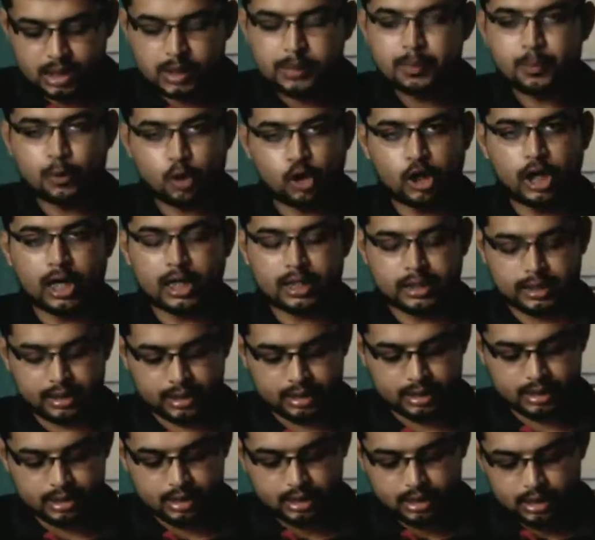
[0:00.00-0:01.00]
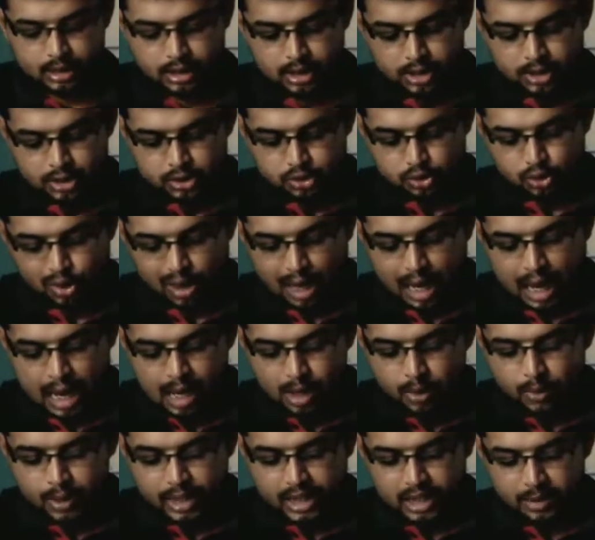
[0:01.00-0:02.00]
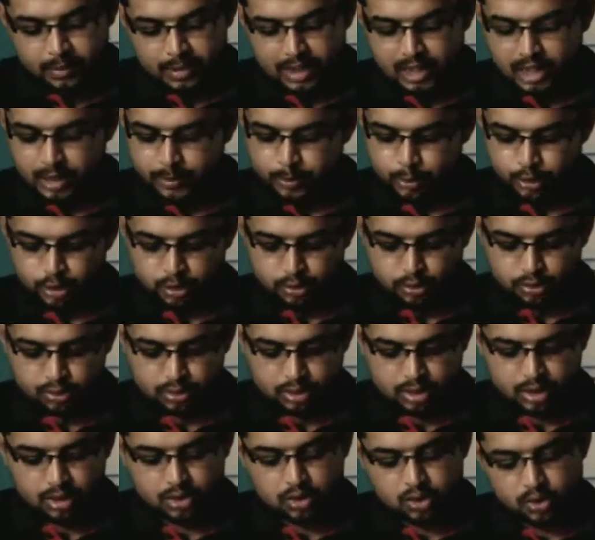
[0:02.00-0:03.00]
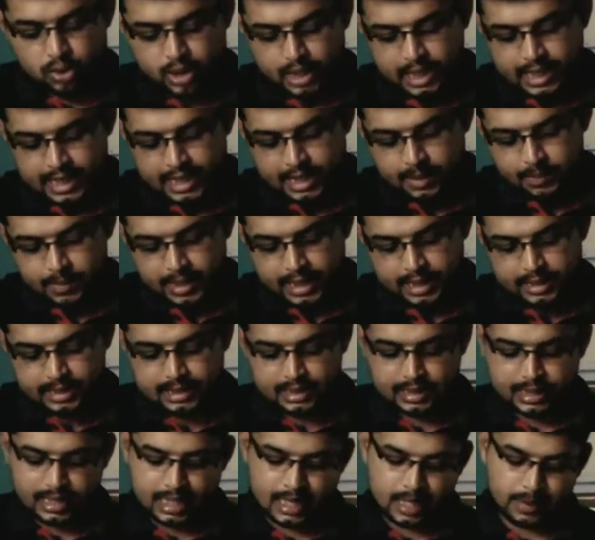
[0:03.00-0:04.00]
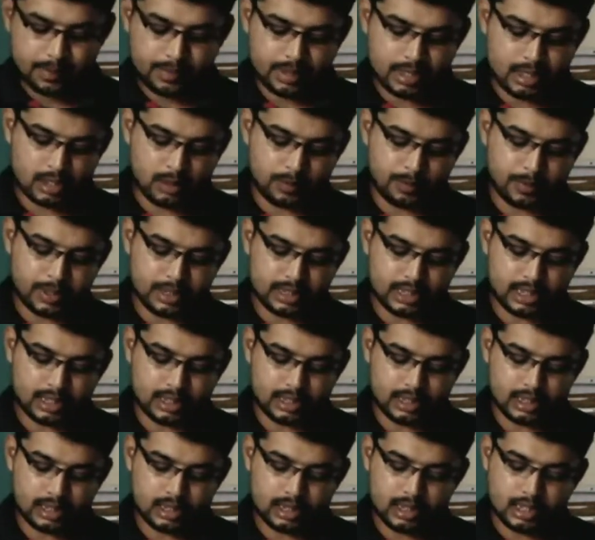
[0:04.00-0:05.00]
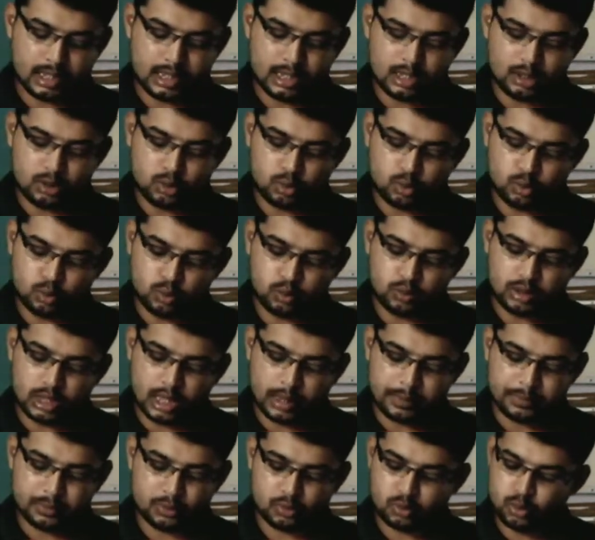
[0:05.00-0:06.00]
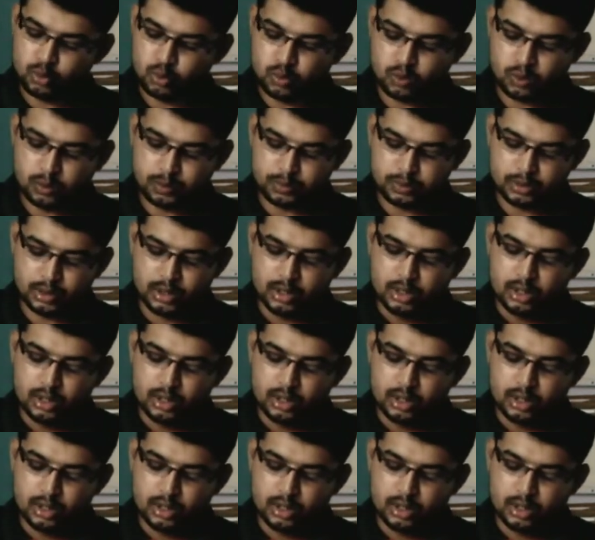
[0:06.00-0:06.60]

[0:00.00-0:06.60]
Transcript: product. So how animals reproduce? So animals can be represented into two groups: